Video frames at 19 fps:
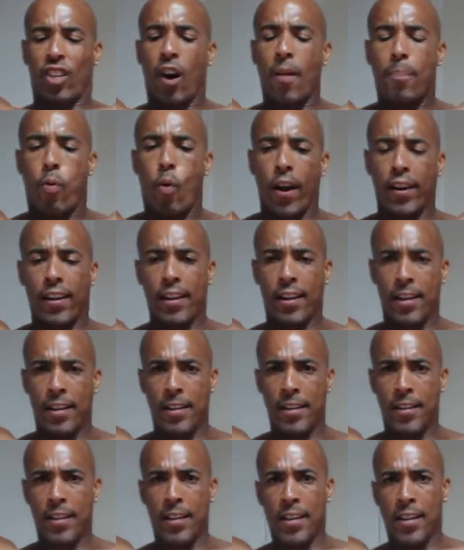At some
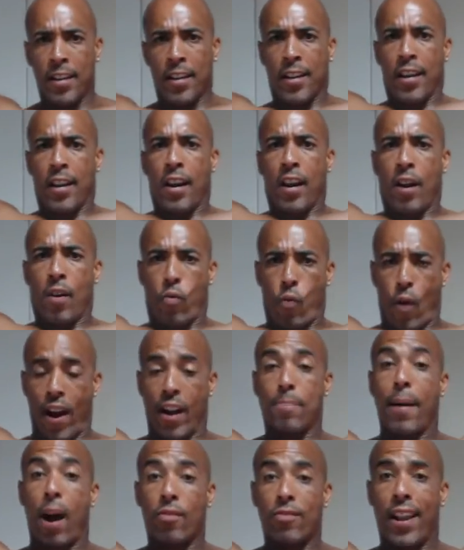point,
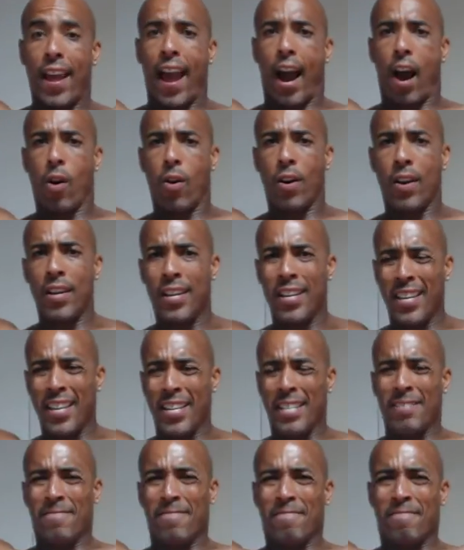right about now,
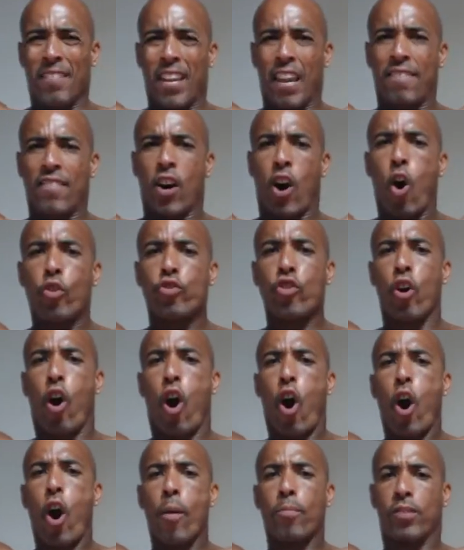even
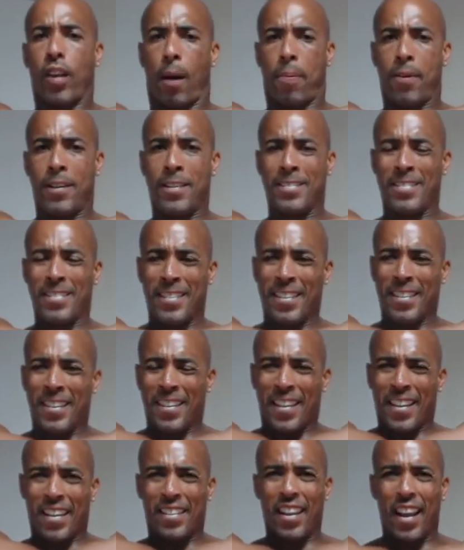holding your arms up
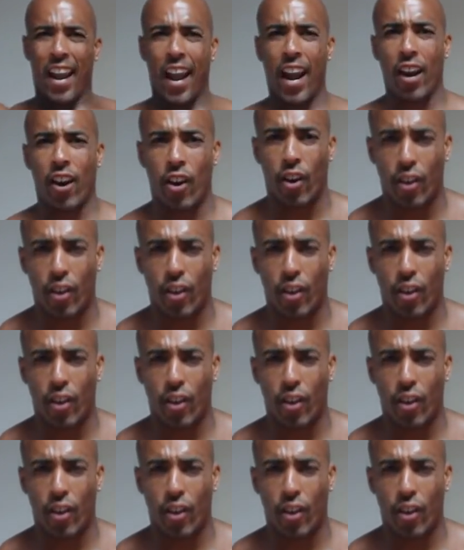in the